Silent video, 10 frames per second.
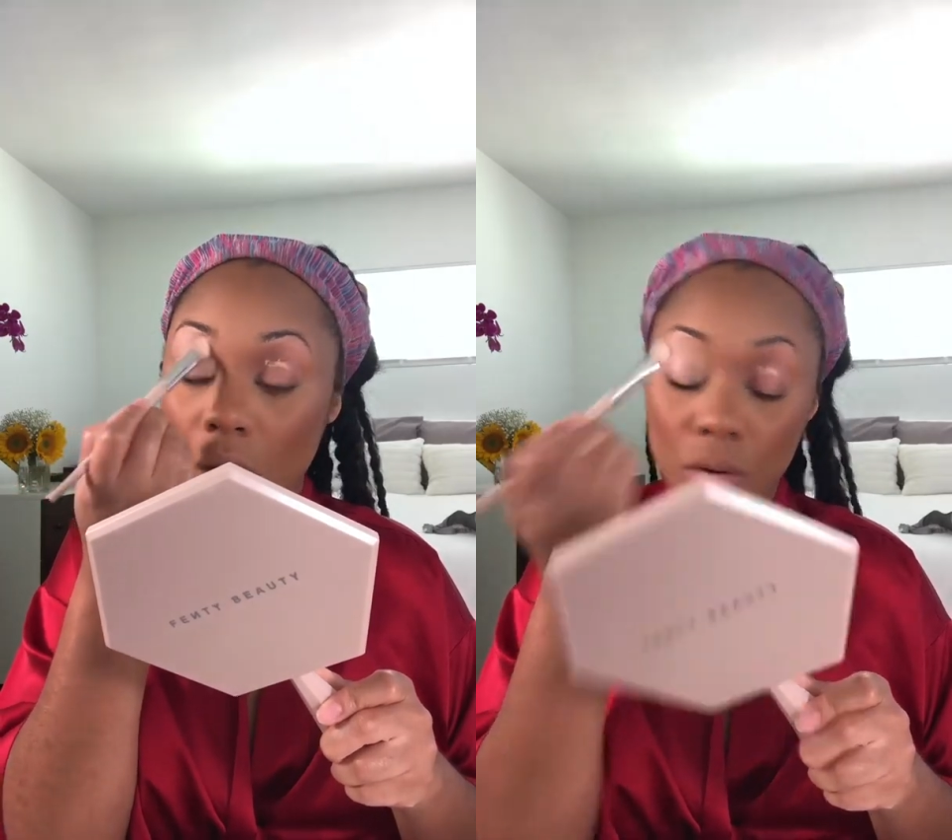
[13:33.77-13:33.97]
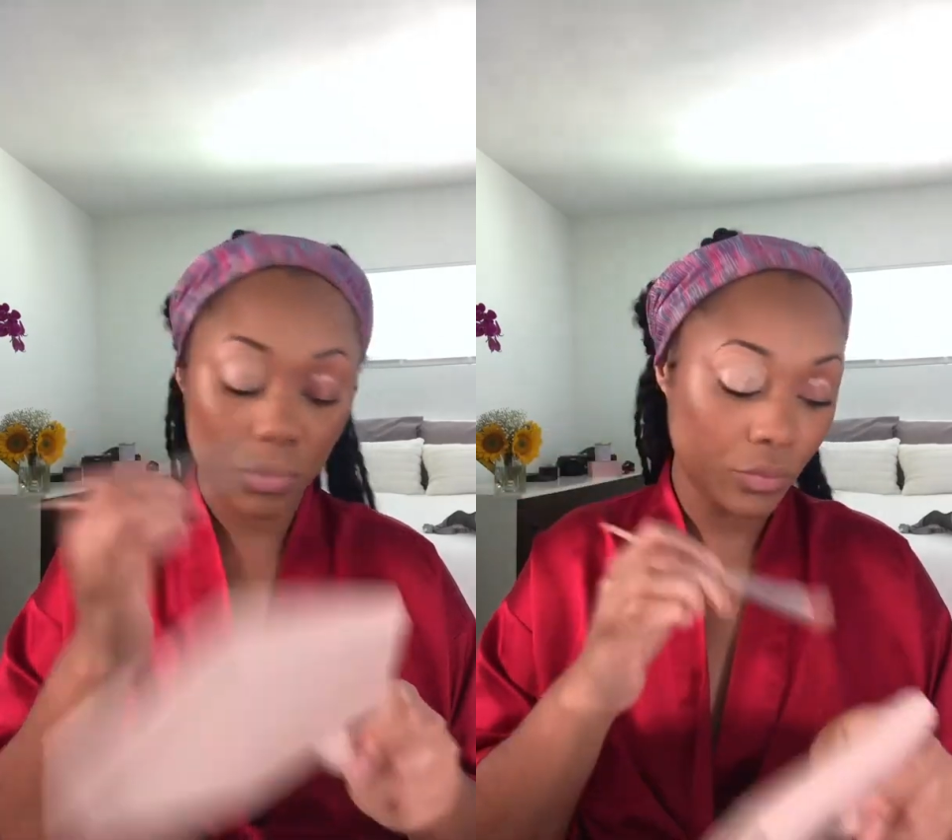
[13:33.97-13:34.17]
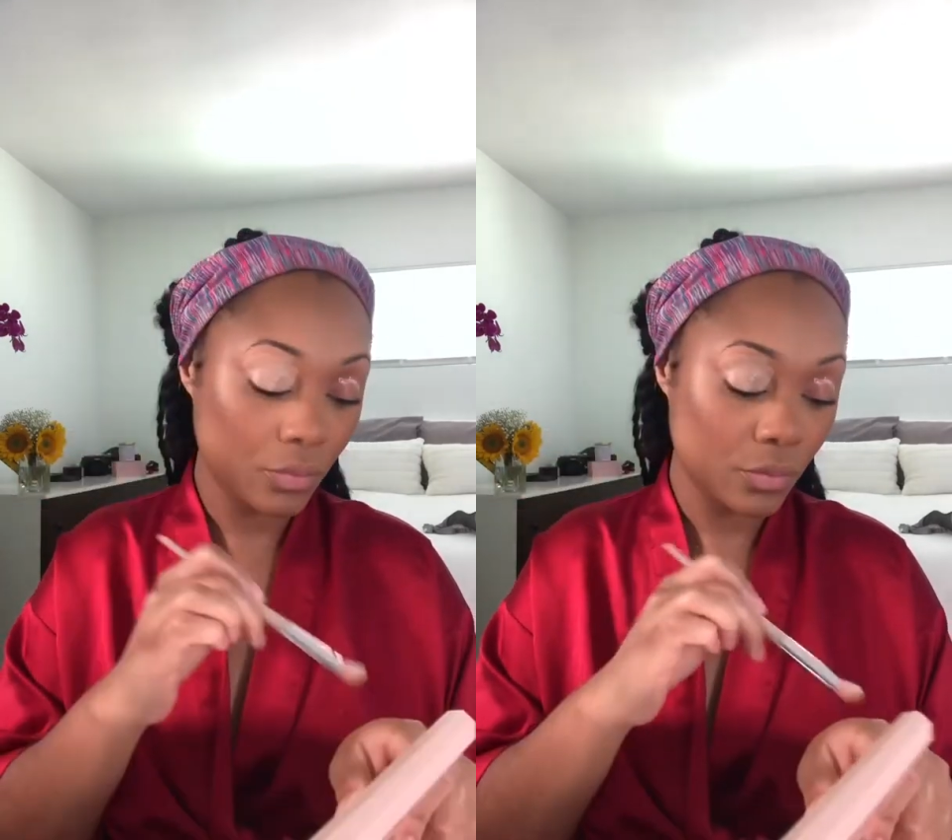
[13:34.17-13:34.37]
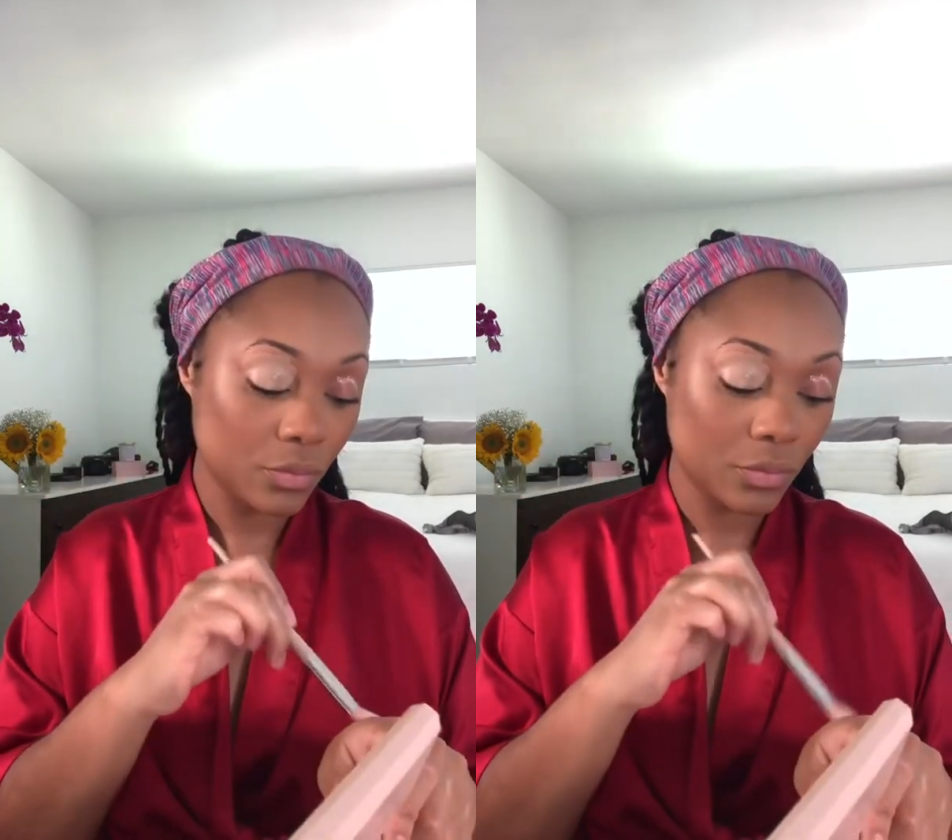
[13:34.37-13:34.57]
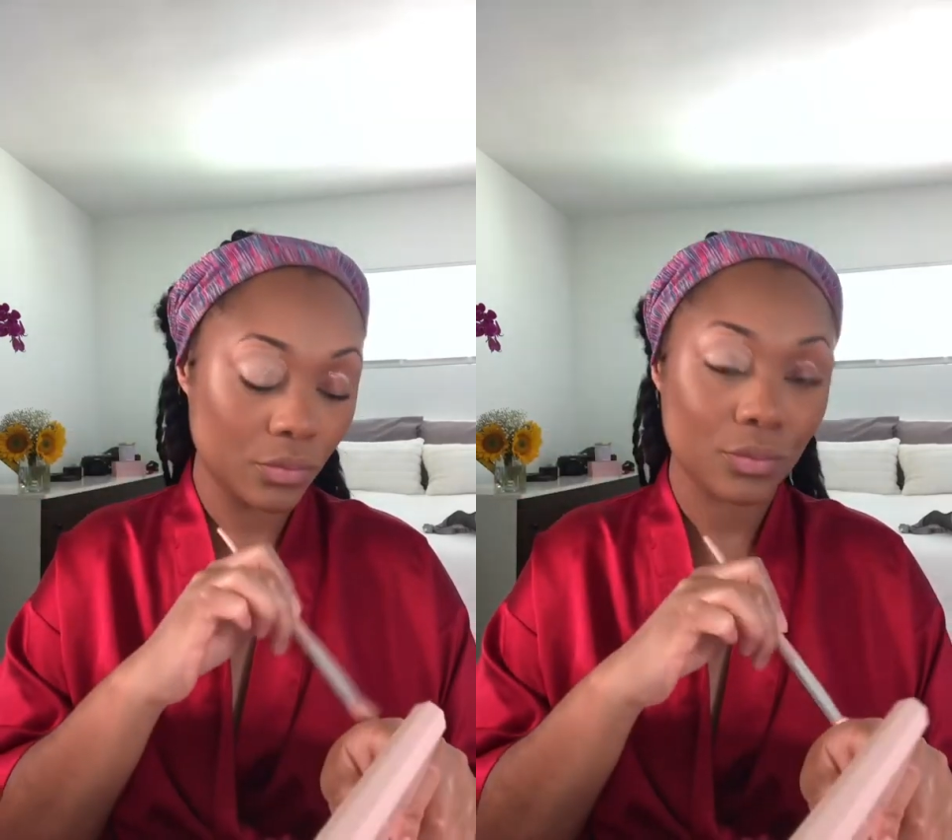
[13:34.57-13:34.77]
edges
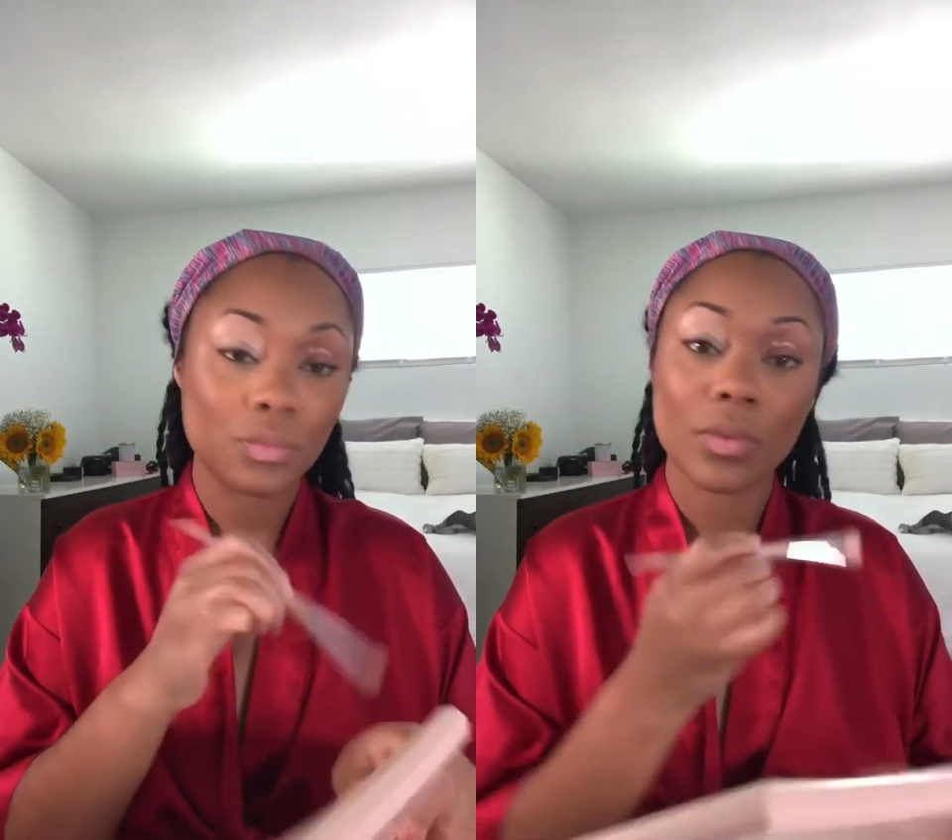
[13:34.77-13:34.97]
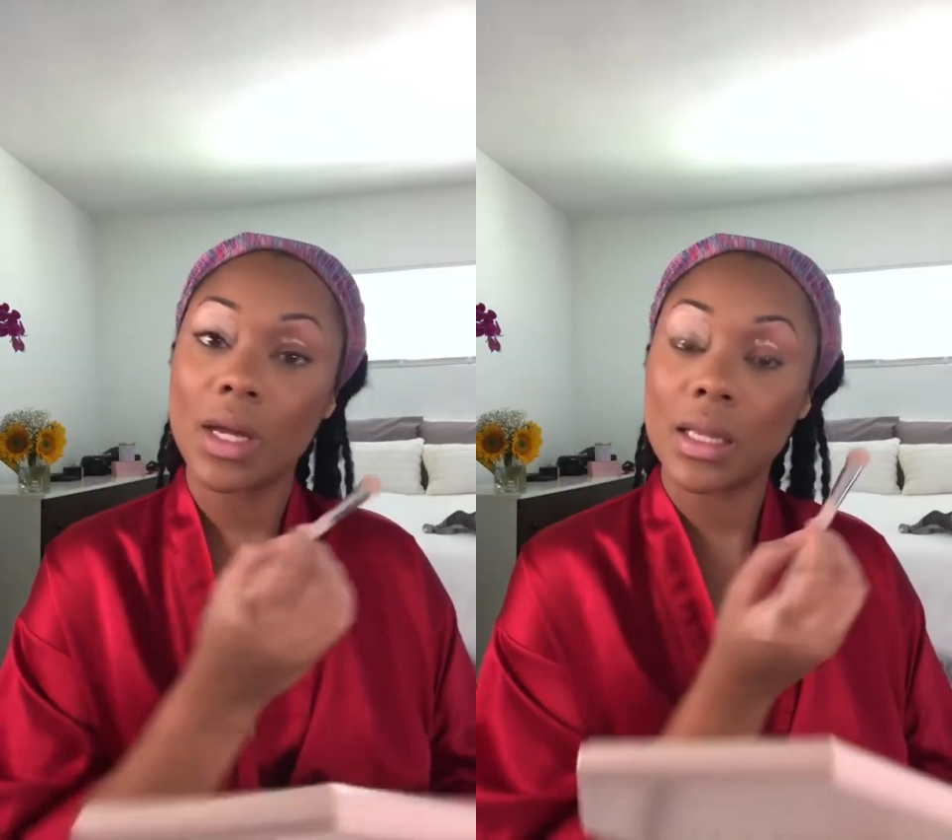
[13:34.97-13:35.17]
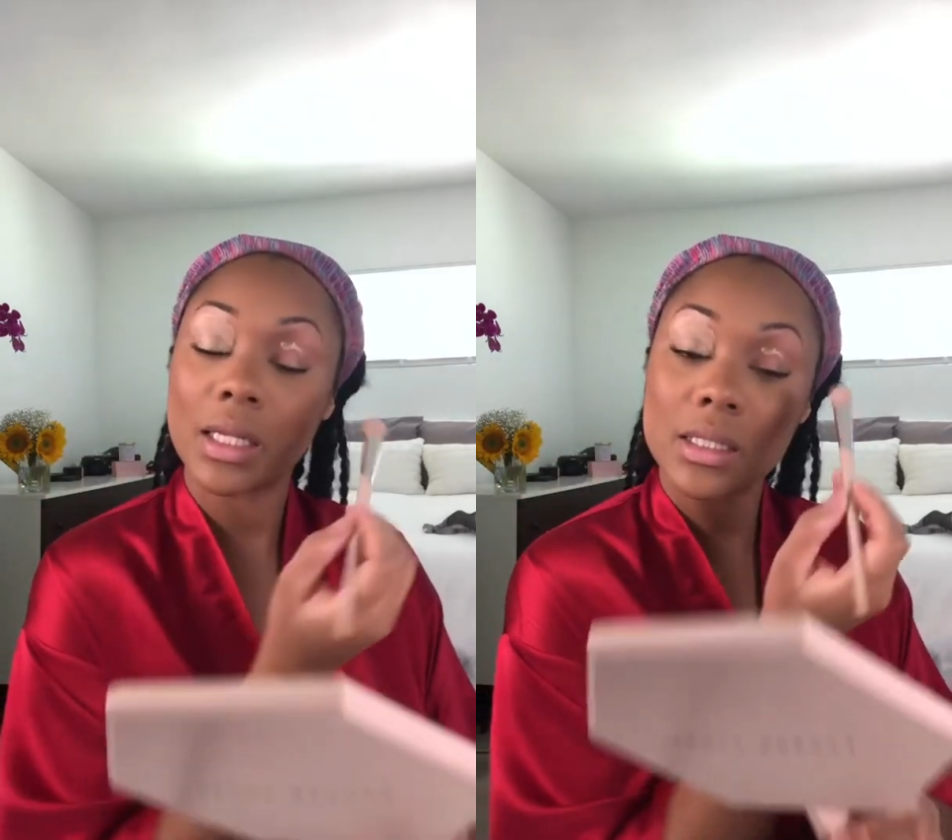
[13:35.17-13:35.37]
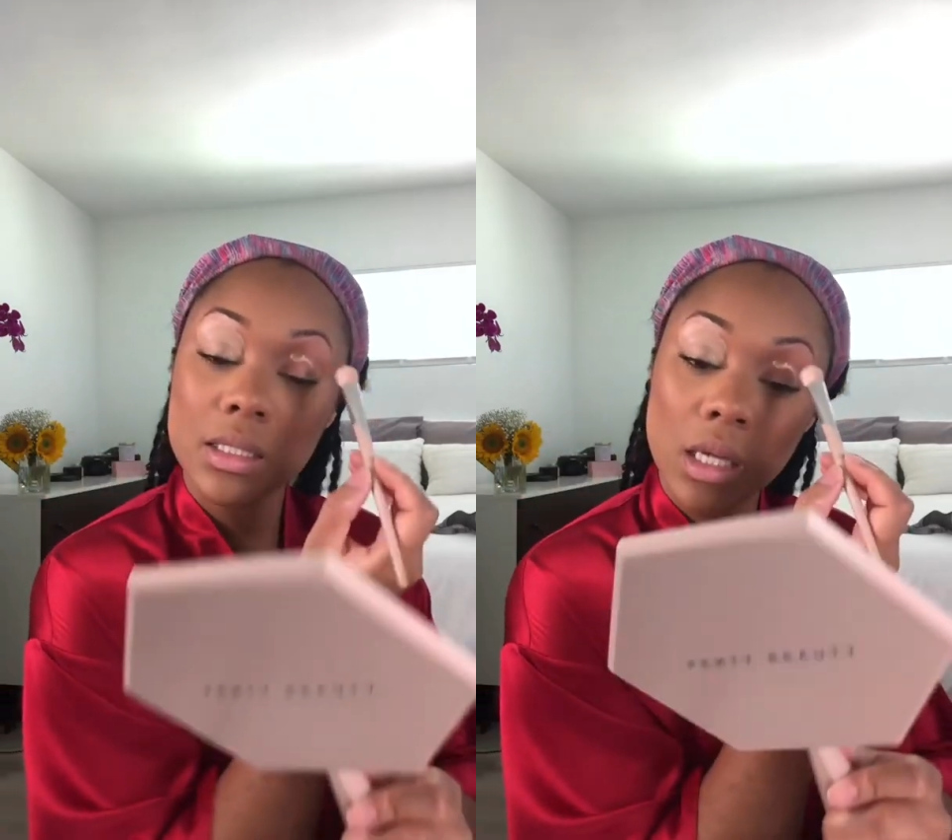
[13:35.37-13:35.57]
first.